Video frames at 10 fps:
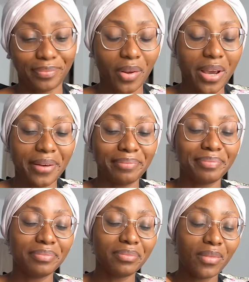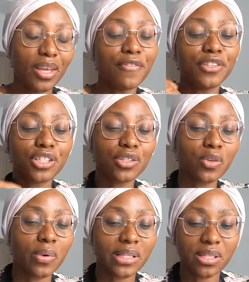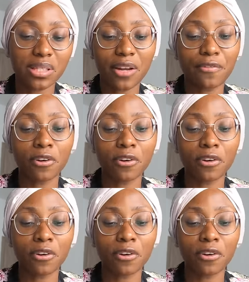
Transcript: okay, if you didn't know where to start